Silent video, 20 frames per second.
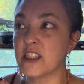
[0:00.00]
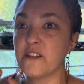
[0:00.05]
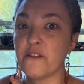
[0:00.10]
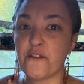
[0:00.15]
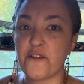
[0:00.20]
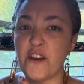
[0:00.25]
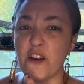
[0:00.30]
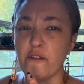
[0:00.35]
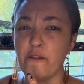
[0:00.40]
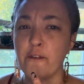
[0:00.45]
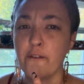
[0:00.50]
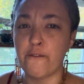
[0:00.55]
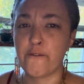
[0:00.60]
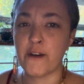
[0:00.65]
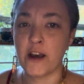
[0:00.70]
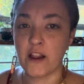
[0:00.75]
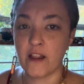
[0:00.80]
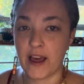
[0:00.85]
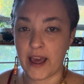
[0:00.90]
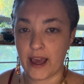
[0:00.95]
feel
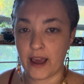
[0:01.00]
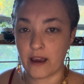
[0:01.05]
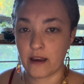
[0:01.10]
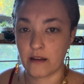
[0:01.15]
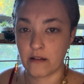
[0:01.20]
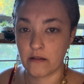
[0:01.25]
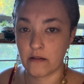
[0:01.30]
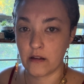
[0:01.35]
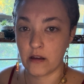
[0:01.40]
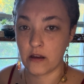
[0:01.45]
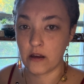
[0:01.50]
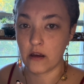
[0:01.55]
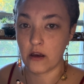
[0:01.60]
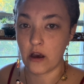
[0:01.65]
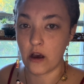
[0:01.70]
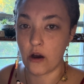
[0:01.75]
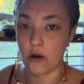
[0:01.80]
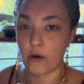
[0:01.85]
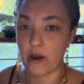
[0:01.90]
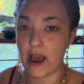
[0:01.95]
fulfilling.
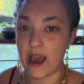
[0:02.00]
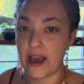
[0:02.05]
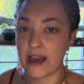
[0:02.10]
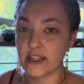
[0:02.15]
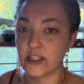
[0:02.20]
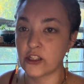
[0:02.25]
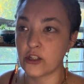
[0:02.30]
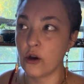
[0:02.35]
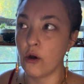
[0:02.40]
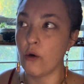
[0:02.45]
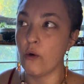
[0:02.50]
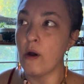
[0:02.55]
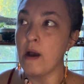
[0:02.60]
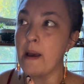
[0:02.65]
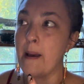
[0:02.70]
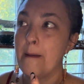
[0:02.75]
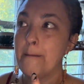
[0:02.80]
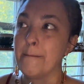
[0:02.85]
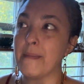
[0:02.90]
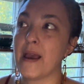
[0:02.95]
Okay, so
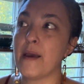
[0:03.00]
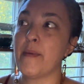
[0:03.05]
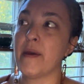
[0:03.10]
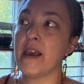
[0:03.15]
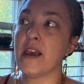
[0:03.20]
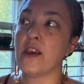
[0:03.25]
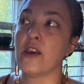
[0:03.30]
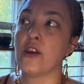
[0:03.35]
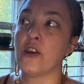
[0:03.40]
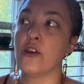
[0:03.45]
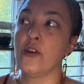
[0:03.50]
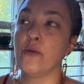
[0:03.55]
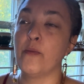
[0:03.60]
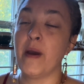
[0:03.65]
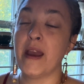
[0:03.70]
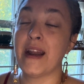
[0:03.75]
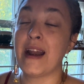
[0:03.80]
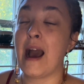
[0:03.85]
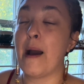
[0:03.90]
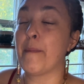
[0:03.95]
maybe you
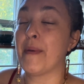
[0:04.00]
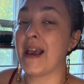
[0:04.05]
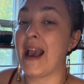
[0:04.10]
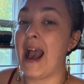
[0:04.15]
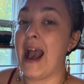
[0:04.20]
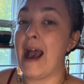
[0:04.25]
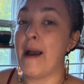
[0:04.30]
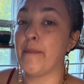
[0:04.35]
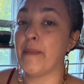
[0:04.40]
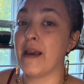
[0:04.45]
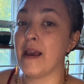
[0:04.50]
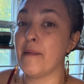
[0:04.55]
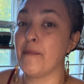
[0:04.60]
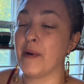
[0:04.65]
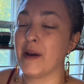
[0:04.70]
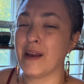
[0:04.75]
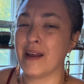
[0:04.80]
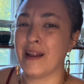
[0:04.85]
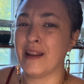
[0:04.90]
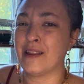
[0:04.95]
may not be happy,
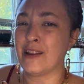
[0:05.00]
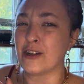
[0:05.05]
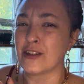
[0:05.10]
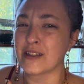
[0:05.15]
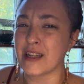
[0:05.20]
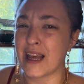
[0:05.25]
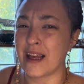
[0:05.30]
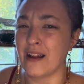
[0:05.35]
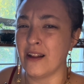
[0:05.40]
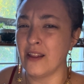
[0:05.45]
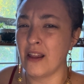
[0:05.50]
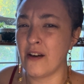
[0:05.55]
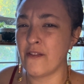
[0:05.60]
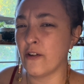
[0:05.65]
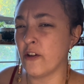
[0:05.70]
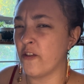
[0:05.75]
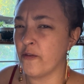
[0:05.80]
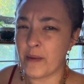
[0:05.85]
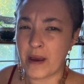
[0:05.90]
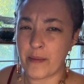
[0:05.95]
but there's like a
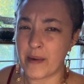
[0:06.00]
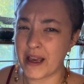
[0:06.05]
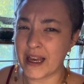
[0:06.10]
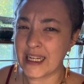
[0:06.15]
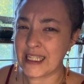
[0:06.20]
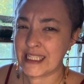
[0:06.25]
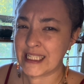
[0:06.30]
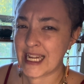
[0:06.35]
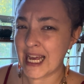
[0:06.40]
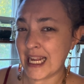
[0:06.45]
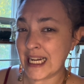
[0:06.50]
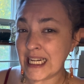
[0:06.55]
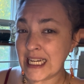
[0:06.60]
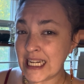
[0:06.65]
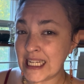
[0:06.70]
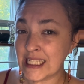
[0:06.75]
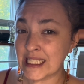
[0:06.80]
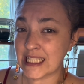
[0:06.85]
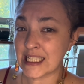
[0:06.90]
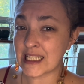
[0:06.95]
level of maybe
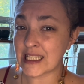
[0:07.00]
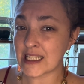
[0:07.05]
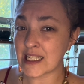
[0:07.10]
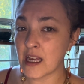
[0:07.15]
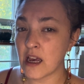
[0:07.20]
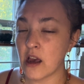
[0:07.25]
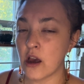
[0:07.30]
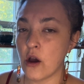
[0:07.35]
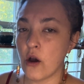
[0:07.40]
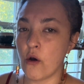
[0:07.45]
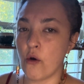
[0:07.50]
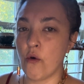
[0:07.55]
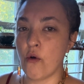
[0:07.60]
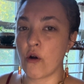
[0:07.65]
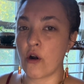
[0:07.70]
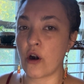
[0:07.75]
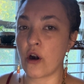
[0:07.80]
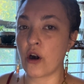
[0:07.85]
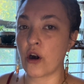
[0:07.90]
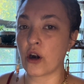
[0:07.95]
contentness
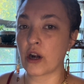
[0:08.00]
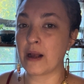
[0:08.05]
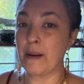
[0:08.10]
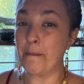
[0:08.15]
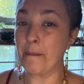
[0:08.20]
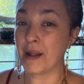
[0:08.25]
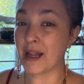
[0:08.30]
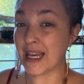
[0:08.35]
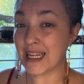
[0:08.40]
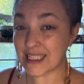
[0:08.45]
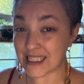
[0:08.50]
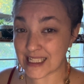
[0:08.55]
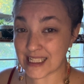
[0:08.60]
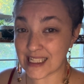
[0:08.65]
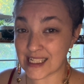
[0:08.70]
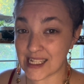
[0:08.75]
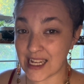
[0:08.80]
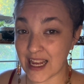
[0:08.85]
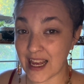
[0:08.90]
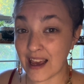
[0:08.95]
or
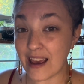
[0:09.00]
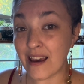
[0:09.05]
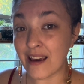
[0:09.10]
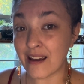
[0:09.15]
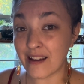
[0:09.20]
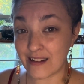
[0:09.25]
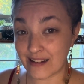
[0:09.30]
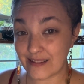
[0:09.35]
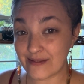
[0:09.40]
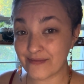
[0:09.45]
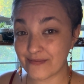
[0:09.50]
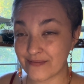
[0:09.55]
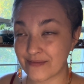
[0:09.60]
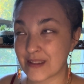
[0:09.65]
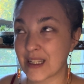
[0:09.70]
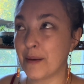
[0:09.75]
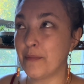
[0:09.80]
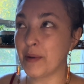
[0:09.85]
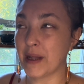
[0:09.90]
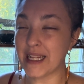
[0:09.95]
complacency.
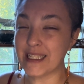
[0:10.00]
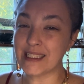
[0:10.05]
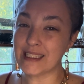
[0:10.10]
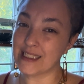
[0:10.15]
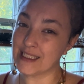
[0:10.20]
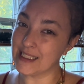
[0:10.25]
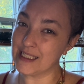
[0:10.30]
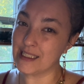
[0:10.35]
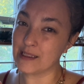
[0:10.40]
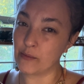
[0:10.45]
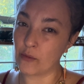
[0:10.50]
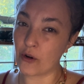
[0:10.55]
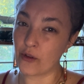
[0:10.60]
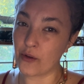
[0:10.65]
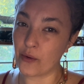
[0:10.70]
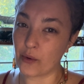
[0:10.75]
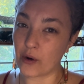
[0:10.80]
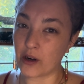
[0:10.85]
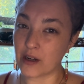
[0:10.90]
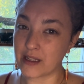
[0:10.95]
Complacency is more the
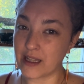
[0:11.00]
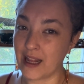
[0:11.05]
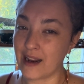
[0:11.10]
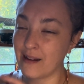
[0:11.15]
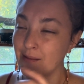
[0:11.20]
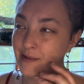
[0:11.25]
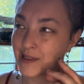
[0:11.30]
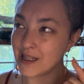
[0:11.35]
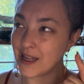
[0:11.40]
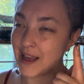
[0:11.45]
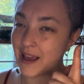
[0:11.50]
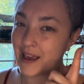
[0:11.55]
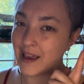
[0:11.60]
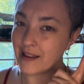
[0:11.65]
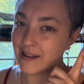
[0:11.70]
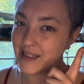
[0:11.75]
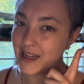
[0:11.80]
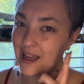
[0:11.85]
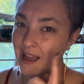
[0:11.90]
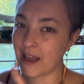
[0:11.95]
word that I was
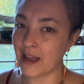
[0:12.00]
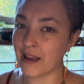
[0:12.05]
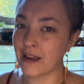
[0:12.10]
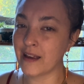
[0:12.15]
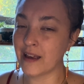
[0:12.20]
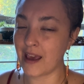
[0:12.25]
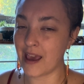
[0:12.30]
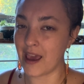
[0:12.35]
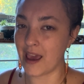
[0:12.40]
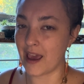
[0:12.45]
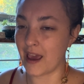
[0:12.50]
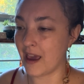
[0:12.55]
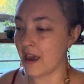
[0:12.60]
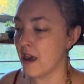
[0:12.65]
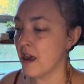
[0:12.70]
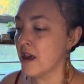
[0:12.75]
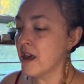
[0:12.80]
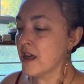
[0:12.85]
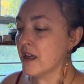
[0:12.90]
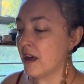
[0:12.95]
like, dang, key.
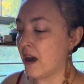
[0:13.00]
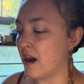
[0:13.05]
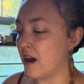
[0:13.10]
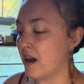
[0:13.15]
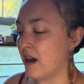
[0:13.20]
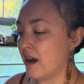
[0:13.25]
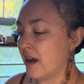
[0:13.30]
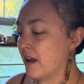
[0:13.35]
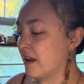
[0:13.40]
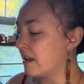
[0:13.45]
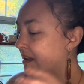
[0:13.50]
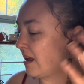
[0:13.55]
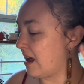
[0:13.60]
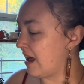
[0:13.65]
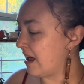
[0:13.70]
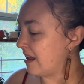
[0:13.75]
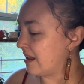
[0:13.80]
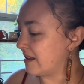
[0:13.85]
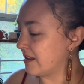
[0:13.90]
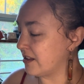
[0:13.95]

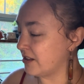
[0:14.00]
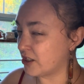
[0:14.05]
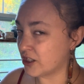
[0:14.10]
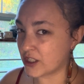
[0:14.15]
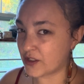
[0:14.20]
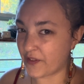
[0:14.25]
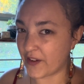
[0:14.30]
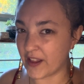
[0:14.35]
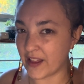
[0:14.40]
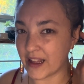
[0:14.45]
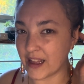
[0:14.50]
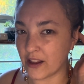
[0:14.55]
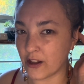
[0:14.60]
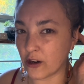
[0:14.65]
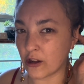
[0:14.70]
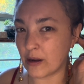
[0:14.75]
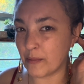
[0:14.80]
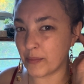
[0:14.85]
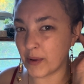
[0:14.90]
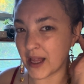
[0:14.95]
You're just feeling a little
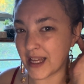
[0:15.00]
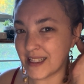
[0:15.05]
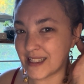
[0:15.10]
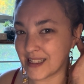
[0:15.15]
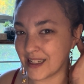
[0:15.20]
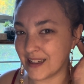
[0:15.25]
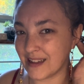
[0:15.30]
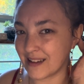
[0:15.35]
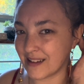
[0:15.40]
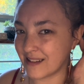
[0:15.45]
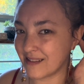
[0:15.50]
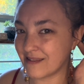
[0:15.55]
complacent.